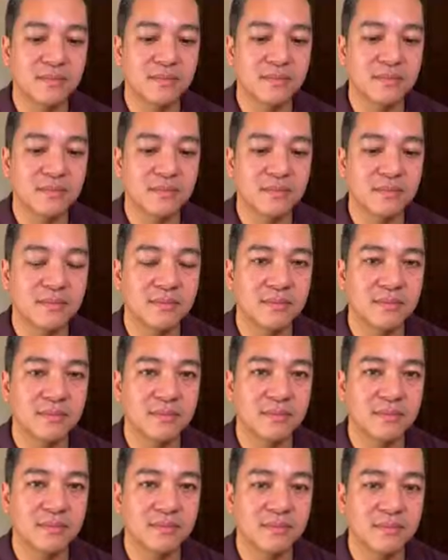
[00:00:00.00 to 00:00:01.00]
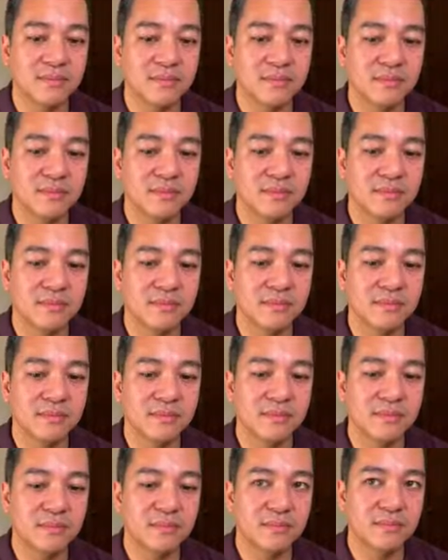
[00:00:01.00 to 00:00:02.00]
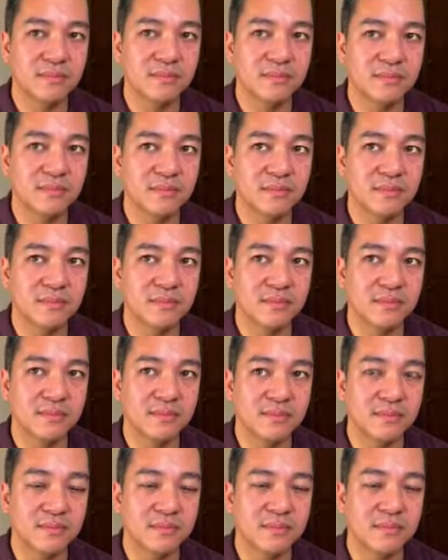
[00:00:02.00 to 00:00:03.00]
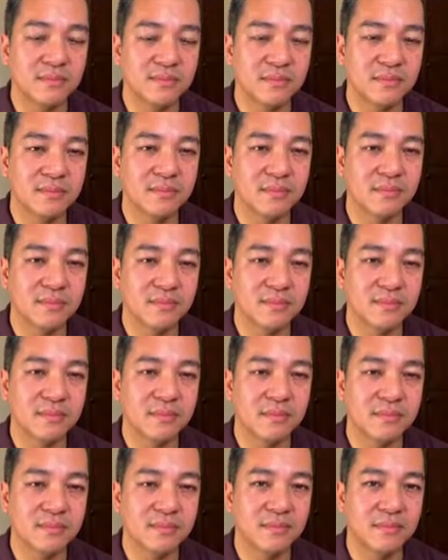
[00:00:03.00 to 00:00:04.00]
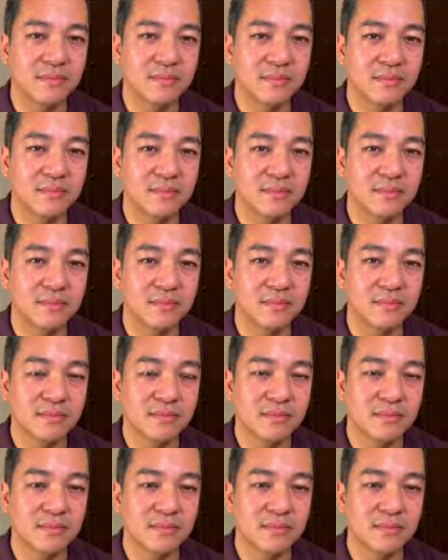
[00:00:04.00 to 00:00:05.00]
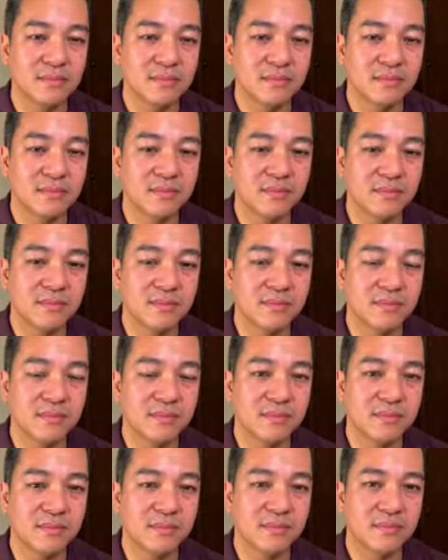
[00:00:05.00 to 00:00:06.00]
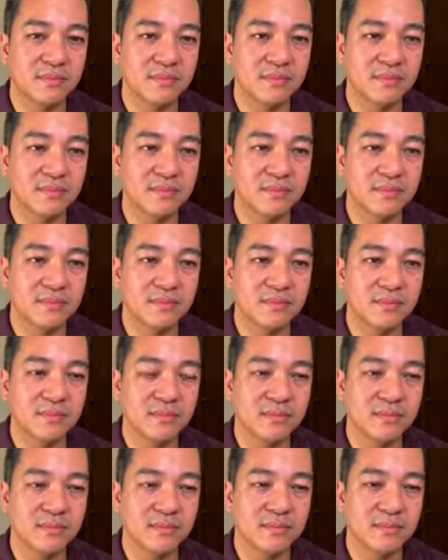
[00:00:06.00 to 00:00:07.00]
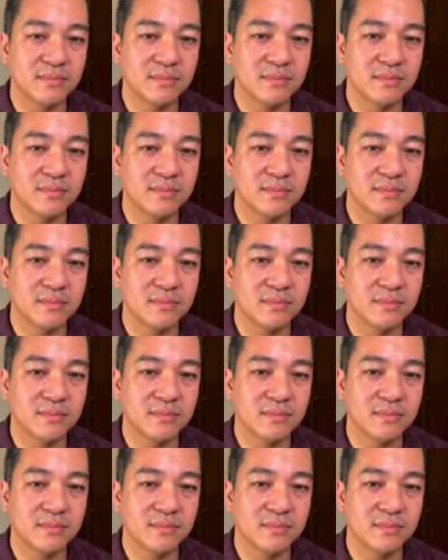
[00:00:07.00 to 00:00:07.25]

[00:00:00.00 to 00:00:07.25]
No words are spoken by the person on screen.